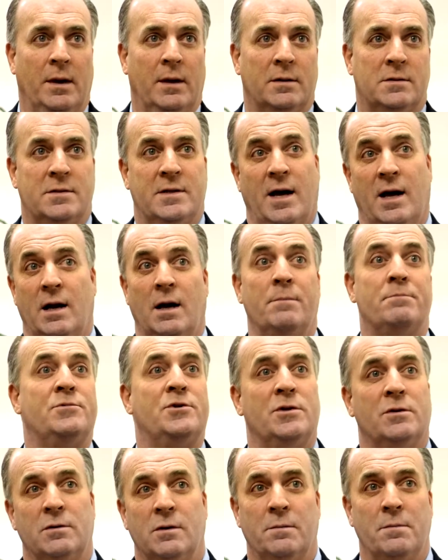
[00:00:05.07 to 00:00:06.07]
It's not up
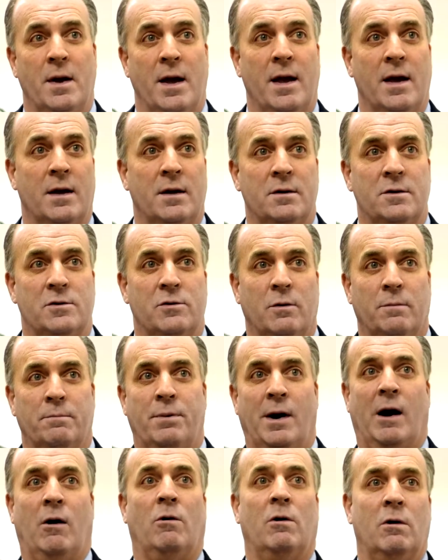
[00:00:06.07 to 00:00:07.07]
to a man to
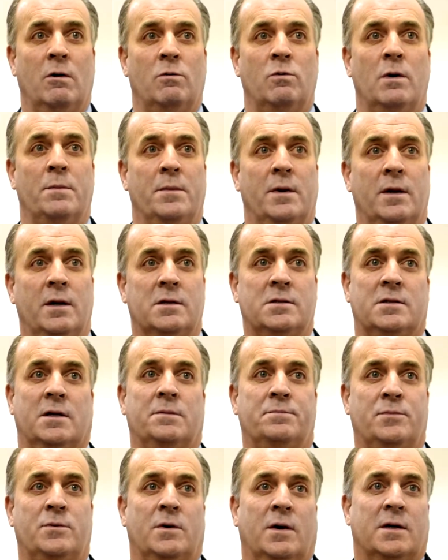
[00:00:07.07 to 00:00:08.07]
empower a woman. It's
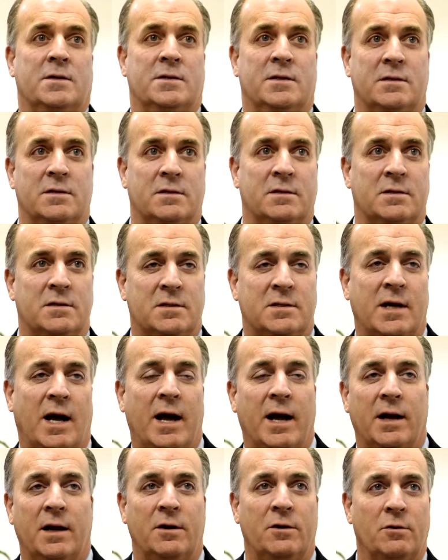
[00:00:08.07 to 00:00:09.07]
up to us as a
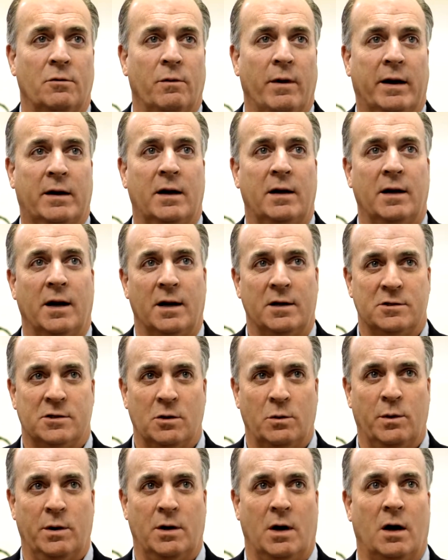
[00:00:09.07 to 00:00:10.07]
society to recognize
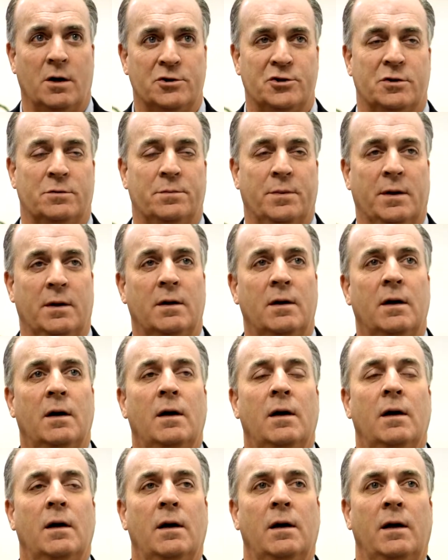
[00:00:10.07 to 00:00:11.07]
that we all should be
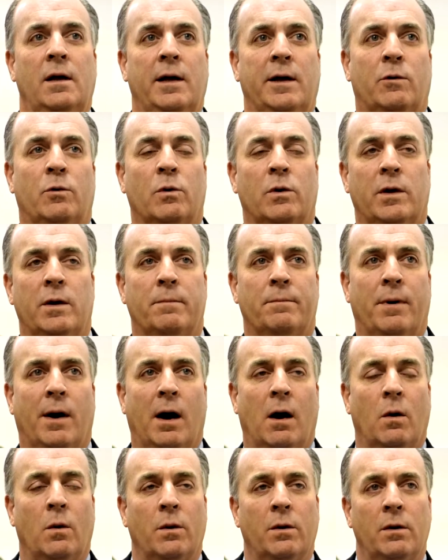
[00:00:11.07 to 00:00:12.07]
equally
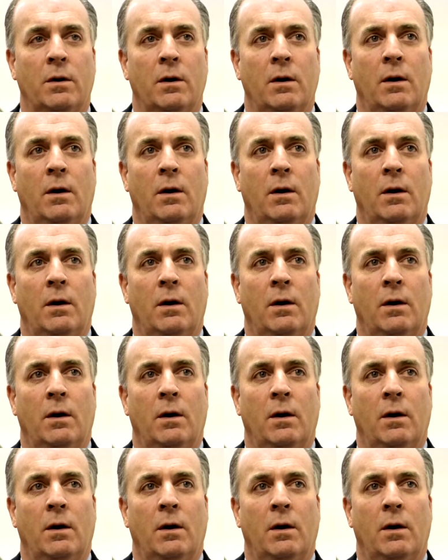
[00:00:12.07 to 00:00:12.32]
empowered.